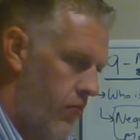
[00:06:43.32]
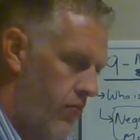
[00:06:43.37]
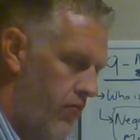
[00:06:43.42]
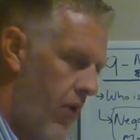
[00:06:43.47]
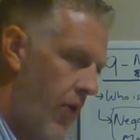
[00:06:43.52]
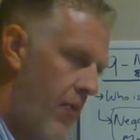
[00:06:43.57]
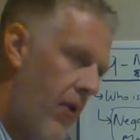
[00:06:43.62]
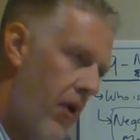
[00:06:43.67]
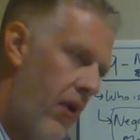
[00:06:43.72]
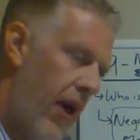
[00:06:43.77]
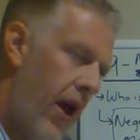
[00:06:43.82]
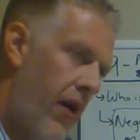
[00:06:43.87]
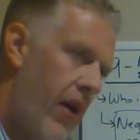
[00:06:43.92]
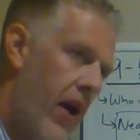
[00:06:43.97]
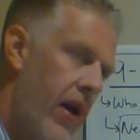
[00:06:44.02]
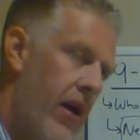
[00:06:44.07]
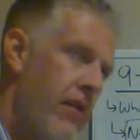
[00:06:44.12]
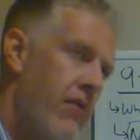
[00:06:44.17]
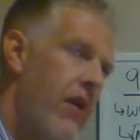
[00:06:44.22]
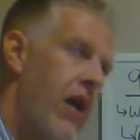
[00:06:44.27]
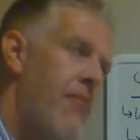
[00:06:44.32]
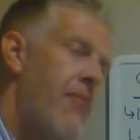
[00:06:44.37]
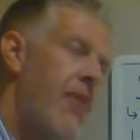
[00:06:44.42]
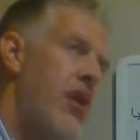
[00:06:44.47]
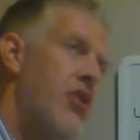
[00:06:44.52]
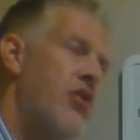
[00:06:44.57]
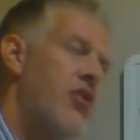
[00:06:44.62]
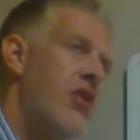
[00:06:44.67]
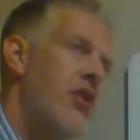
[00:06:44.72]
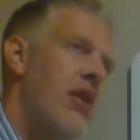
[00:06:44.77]
remember how I, I
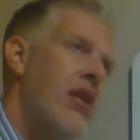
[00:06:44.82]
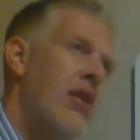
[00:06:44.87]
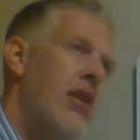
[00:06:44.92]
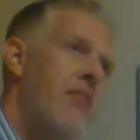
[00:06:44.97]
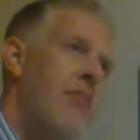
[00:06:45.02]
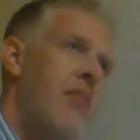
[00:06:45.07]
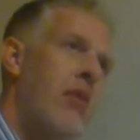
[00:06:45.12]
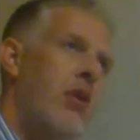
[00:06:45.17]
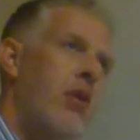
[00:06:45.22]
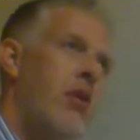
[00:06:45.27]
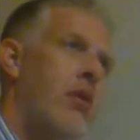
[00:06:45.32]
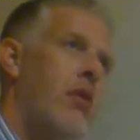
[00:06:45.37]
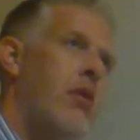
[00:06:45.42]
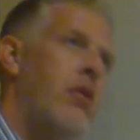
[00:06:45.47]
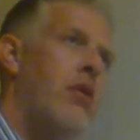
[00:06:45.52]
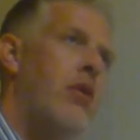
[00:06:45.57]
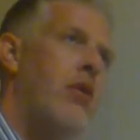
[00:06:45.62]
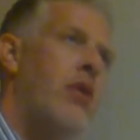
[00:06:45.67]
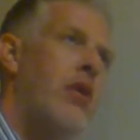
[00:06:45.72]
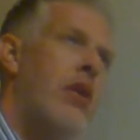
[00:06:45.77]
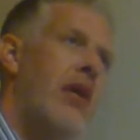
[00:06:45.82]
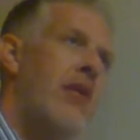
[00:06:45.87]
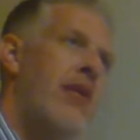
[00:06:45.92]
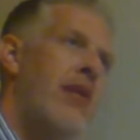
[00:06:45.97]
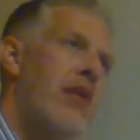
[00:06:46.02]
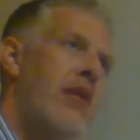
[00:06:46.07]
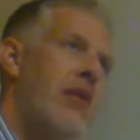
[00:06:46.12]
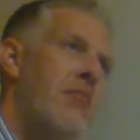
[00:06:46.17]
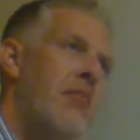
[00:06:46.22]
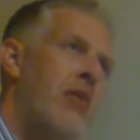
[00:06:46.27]
mentioned in the Mill, at the
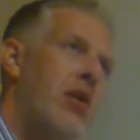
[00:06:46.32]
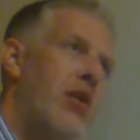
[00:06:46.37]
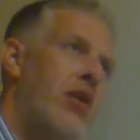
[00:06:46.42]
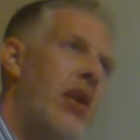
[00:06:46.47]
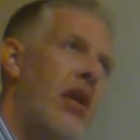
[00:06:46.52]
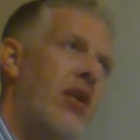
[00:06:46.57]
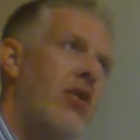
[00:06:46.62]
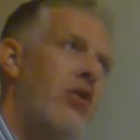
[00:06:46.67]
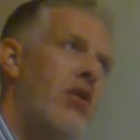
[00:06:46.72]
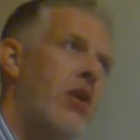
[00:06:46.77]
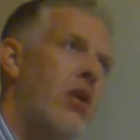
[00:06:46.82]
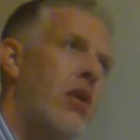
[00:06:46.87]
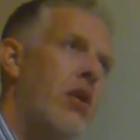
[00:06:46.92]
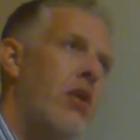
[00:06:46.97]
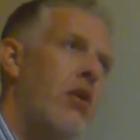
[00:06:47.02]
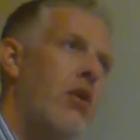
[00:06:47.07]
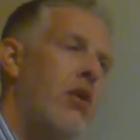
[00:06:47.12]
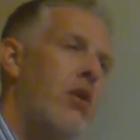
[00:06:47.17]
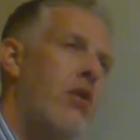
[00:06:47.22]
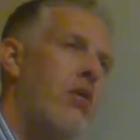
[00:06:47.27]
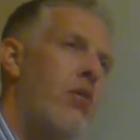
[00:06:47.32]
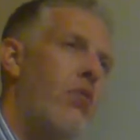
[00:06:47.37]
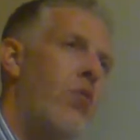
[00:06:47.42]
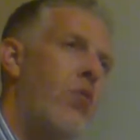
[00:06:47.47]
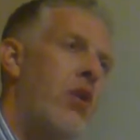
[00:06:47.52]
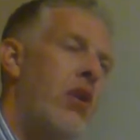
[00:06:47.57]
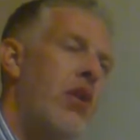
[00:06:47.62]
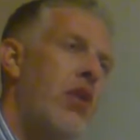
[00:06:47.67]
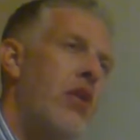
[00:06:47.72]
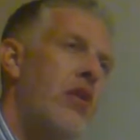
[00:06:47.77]
end of the Mill lecture,
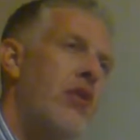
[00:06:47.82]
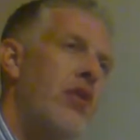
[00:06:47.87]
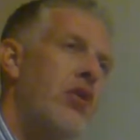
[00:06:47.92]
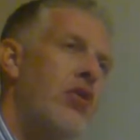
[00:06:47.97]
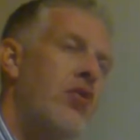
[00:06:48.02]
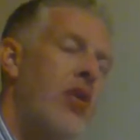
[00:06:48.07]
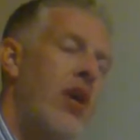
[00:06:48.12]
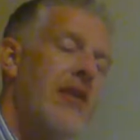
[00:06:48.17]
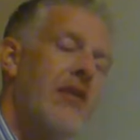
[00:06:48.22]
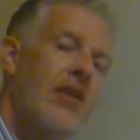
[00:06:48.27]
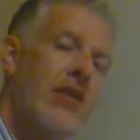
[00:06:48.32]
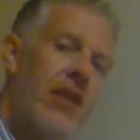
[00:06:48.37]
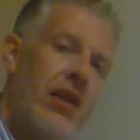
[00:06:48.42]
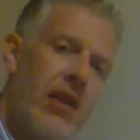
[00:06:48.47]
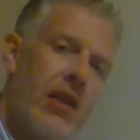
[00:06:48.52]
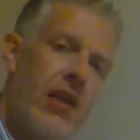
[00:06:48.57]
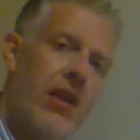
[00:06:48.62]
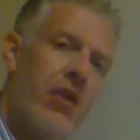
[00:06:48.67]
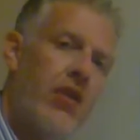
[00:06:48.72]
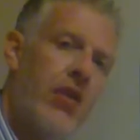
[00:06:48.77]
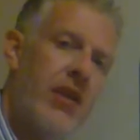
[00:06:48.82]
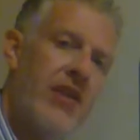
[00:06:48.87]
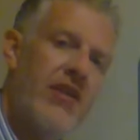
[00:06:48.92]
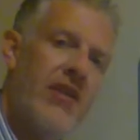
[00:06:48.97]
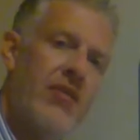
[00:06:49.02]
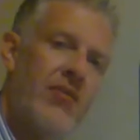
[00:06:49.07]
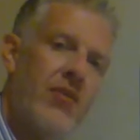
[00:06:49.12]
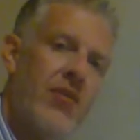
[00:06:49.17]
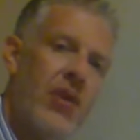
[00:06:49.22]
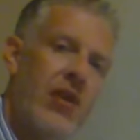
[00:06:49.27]
when he's addressing the
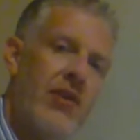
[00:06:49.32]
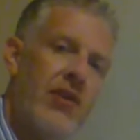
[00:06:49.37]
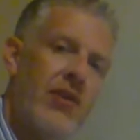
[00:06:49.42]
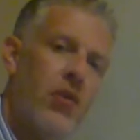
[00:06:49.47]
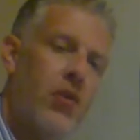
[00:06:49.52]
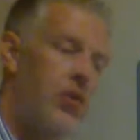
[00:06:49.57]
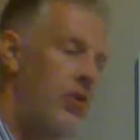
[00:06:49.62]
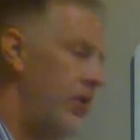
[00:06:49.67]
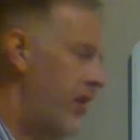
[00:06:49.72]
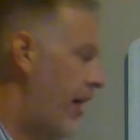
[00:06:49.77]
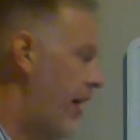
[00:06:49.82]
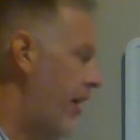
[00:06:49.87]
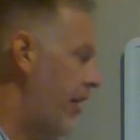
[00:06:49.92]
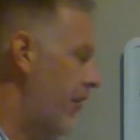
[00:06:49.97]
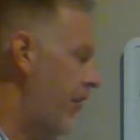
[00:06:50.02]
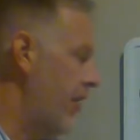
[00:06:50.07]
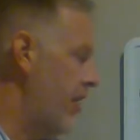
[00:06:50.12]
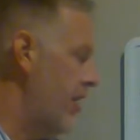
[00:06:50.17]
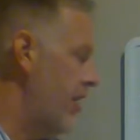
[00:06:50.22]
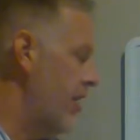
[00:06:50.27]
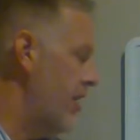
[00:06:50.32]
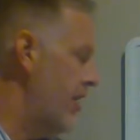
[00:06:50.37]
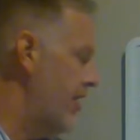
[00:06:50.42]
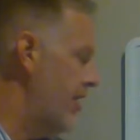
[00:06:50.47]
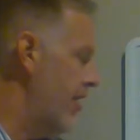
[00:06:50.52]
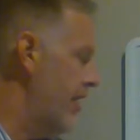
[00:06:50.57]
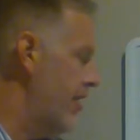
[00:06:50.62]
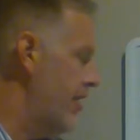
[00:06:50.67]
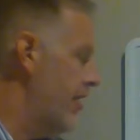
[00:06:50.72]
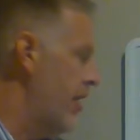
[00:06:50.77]
criticism that it's cold and calculating. And he
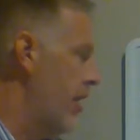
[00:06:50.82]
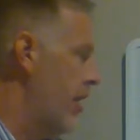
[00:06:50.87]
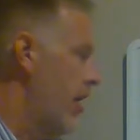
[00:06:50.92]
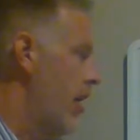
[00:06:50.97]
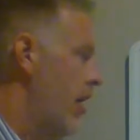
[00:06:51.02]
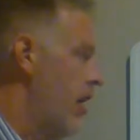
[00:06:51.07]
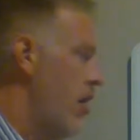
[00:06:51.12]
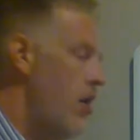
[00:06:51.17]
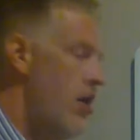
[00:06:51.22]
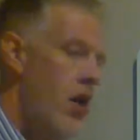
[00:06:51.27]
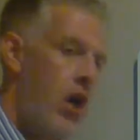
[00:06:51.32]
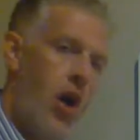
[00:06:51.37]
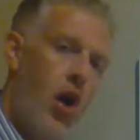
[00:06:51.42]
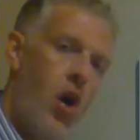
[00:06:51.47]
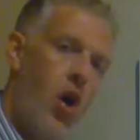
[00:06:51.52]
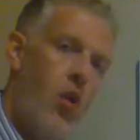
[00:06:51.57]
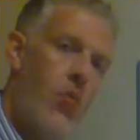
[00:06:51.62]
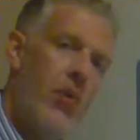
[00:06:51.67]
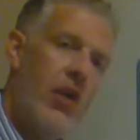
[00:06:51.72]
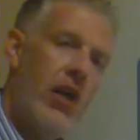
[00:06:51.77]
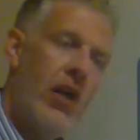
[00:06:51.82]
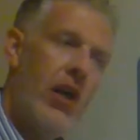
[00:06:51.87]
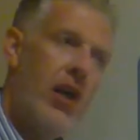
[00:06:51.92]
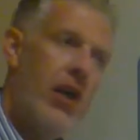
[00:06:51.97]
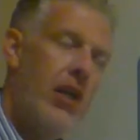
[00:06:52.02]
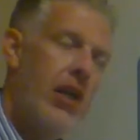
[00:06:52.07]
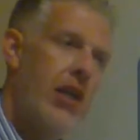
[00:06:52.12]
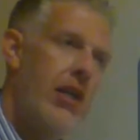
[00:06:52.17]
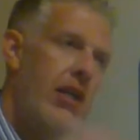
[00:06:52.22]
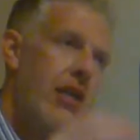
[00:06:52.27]
says, no,
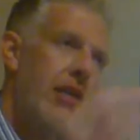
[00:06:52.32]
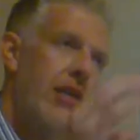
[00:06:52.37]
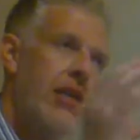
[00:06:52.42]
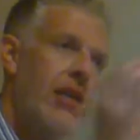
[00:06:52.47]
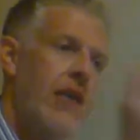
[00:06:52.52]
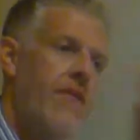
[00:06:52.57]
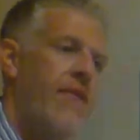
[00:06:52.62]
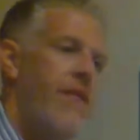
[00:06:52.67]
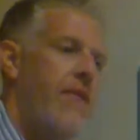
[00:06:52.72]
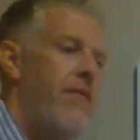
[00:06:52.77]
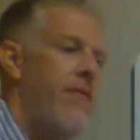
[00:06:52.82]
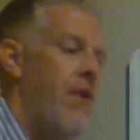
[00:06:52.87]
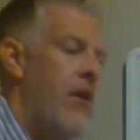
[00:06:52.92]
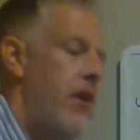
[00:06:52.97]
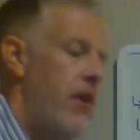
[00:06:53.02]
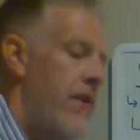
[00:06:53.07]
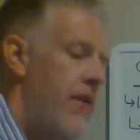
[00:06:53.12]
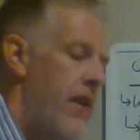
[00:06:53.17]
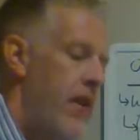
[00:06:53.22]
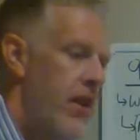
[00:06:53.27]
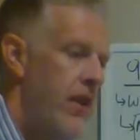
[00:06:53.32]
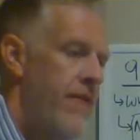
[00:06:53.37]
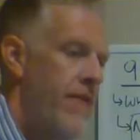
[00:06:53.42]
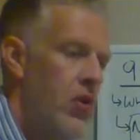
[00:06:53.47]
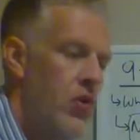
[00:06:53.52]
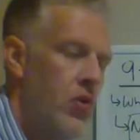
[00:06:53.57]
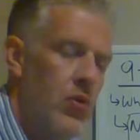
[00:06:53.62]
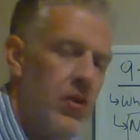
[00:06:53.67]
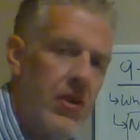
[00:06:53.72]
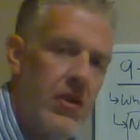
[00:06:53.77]
because if an
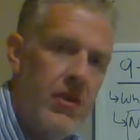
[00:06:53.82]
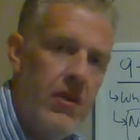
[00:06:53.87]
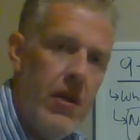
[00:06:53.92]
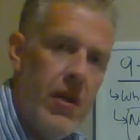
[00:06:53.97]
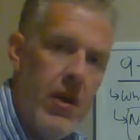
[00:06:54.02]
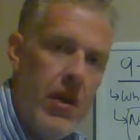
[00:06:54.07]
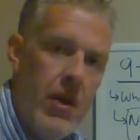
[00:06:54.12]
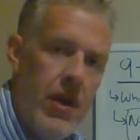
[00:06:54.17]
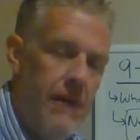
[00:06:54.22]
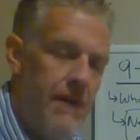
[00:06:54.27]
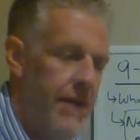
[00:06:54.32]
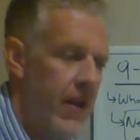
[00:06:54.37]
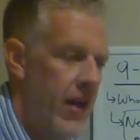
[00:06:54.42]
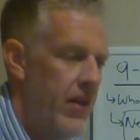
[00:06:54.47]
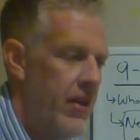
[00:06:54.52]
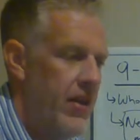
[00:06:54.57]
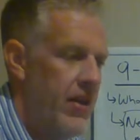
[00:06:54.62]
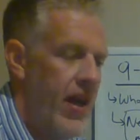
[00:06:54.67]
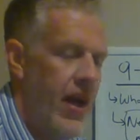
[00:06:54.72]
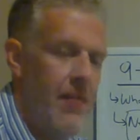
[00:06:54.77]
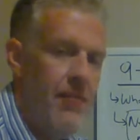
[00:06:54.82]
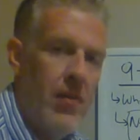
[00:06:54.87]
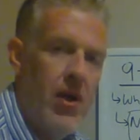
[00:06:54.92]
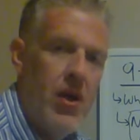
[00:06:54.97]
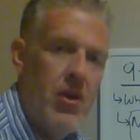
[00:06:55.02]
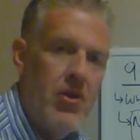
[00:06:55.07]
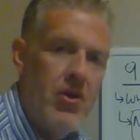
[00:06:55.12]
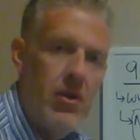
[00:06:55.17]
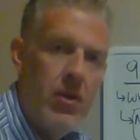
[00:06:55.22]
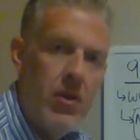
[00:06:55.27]
individual is affected that
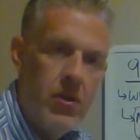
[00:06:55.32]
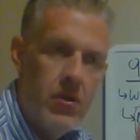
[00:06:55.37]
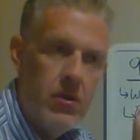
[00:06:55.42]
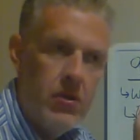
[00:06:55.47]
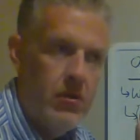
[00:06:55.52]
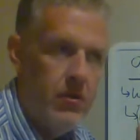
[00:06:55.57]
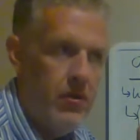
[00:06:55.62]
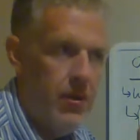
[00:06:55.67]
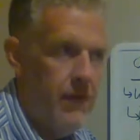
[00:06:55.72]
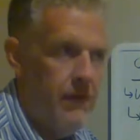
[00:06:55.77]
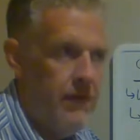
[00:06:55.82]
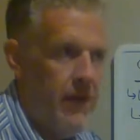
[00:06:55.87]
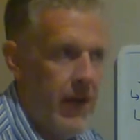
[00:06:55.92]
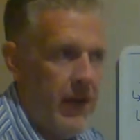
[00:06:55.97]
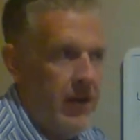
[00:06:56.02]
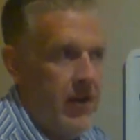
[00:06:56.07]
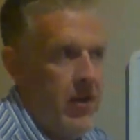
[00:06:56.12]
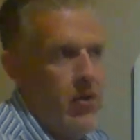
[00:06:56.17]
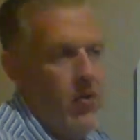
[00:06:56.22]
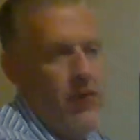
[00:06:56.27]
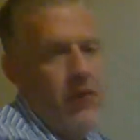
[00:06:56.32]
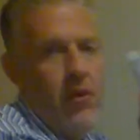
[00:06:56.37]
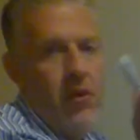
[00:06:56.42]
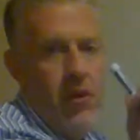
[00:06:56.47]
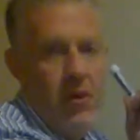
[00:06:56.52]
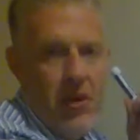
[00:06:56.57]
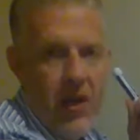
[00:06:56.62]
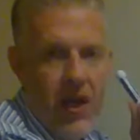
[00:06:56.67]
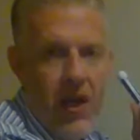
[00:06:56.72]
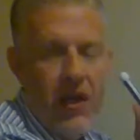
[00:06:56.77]
much, it'll affect the
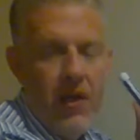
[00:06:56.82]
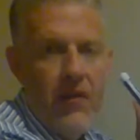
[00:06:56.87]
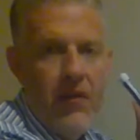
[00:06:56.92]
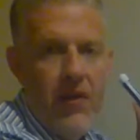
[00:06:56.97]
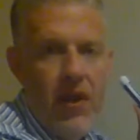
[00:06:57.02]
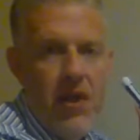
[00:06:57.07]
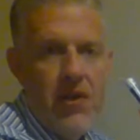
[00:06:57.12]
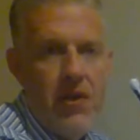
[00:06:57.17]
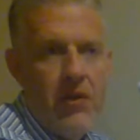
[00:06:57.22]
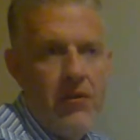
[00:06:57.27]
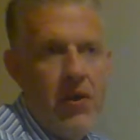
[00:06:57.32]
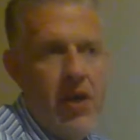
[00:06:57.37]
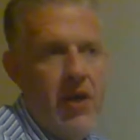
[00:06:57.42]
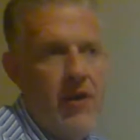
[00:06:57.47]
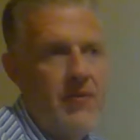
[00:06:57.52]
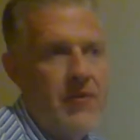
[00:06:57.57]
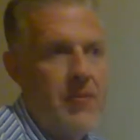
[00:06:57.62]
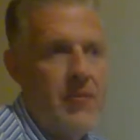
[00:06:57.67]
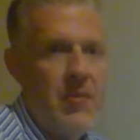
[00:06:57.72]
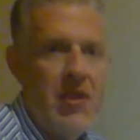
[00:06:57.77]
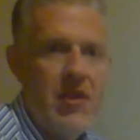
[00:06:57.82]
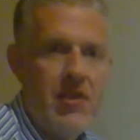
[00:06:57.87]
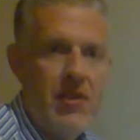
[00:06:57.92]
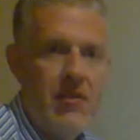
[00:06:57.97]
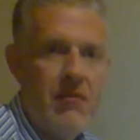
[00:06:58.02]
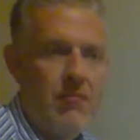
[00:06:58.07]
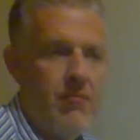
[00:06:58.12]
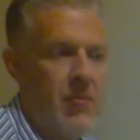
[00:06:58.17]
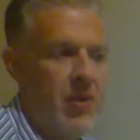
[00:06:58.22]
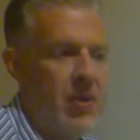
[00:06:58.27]
overall calculation, right? If somebody
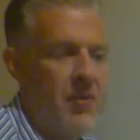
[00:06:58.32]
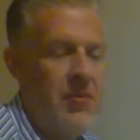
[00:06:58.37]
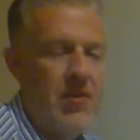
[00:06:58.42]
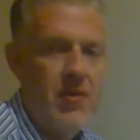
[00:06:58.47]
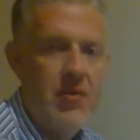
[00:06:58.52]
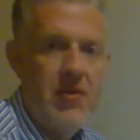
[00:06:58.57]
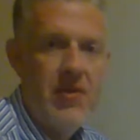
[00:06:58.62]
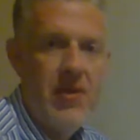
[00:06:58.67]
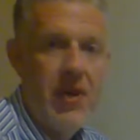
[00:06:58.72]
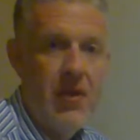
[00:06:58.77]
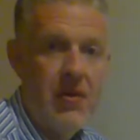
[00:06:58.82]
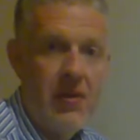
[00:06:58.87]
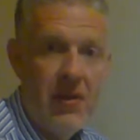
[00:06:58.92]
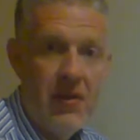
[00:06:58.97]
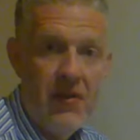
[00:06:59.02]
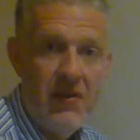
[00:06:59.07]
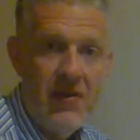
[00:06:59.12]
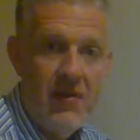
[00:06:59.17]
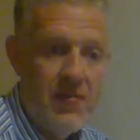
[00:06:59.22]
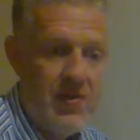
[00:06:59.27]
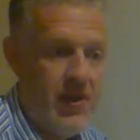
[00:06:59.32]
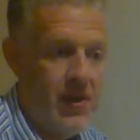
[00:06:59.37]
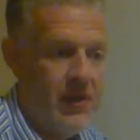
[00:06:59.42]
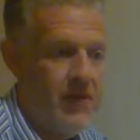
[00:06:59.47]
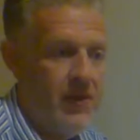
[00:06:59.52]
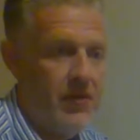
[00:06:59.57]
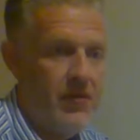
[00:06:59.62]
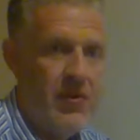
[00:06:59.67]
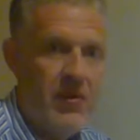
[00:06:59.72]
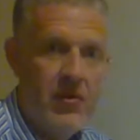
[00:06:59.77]
becomes suicidal and kills
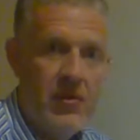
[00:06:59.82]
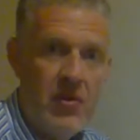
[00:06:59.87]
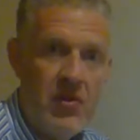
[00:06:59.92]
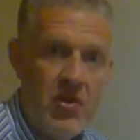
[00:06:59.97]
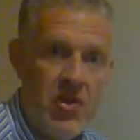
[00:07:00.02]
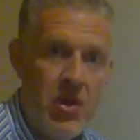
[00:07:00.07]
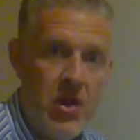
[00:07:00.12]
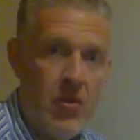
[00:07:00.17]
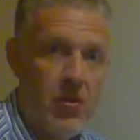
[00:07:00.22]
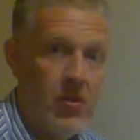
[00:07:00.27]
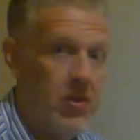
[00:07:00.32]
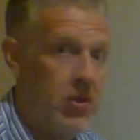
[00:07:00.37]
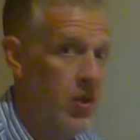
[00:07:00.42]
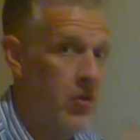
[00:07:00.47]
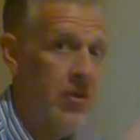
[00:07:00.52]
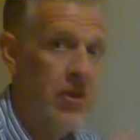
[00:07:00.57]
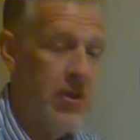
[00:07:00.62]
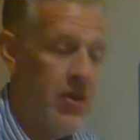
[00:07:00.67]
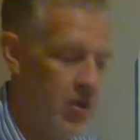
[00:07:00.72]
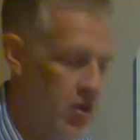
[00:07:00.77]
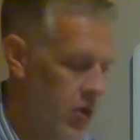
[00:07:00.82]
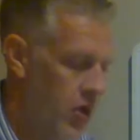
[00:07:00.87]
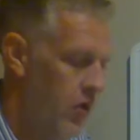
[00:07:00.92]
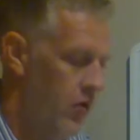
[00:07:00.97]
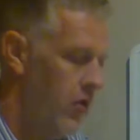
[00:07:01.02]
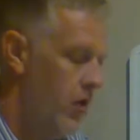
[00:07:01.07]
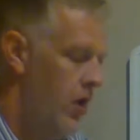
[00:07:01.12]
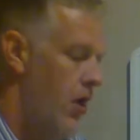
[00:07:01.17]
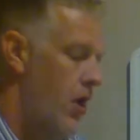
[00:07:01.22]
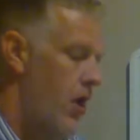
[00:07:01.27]
themselves as a result of a joke, don't tell the
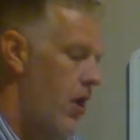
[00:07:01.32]
joke.